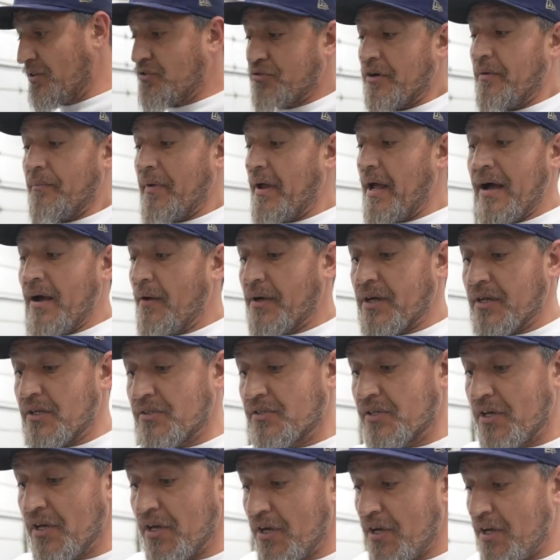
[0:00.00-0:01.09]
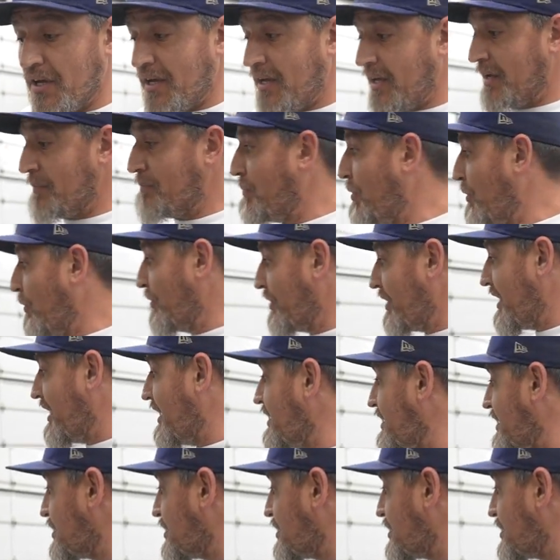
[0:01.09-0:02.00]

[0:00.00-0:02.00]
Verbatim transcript: it tripped me out because he pulled it in